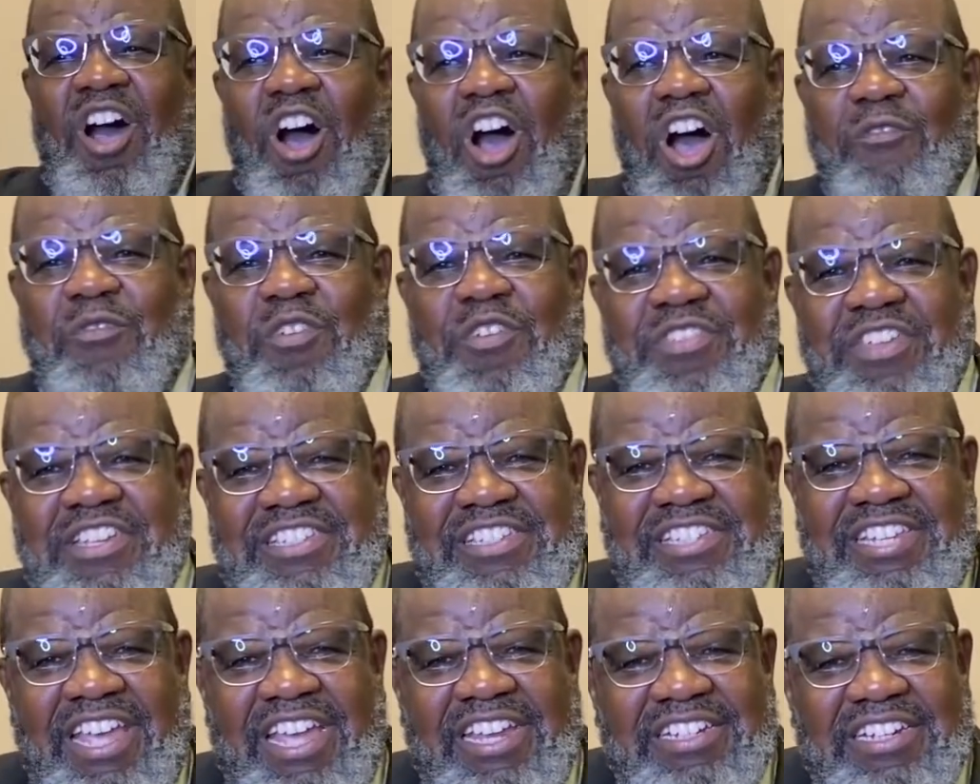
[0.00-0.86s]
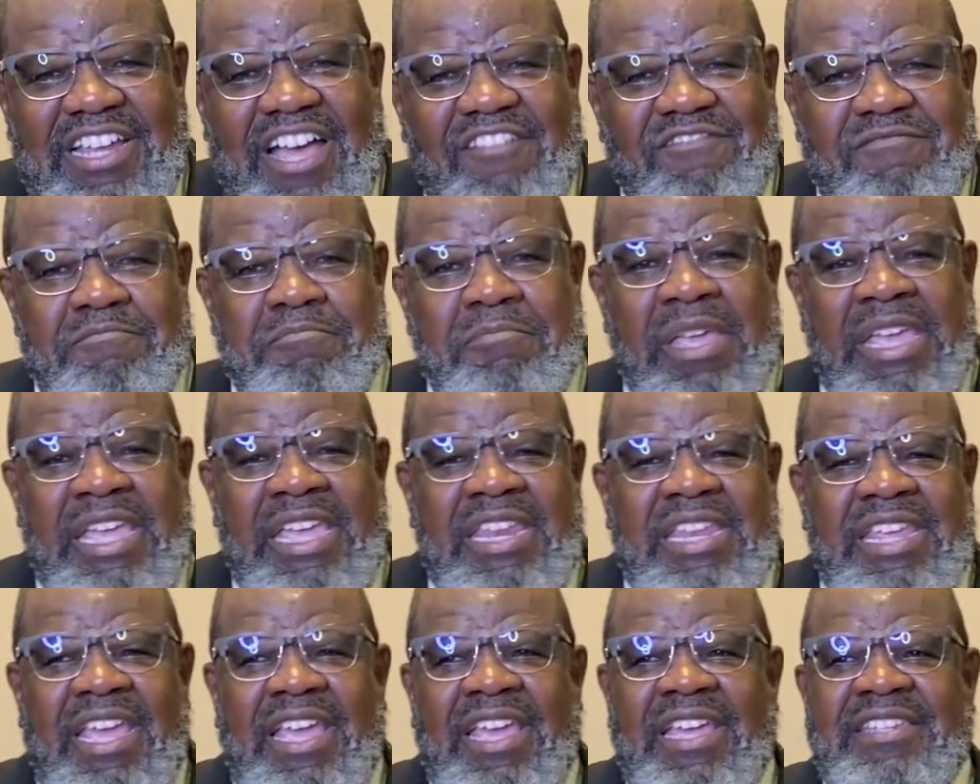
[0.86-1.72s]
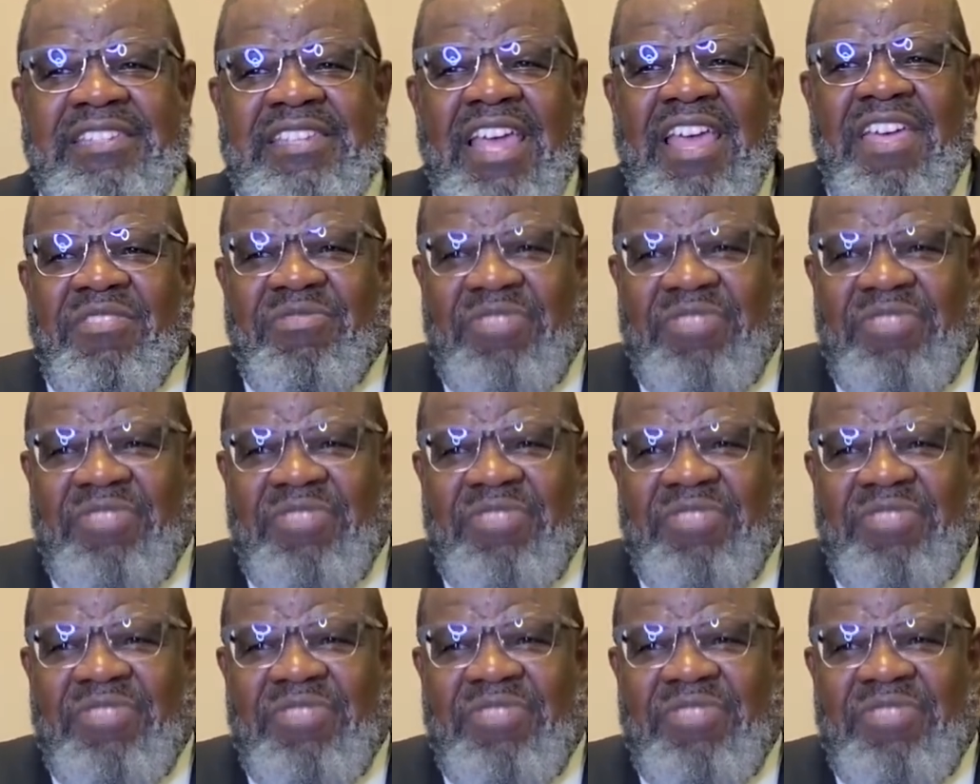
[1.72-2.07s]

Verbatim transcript: off of the tent of meetings,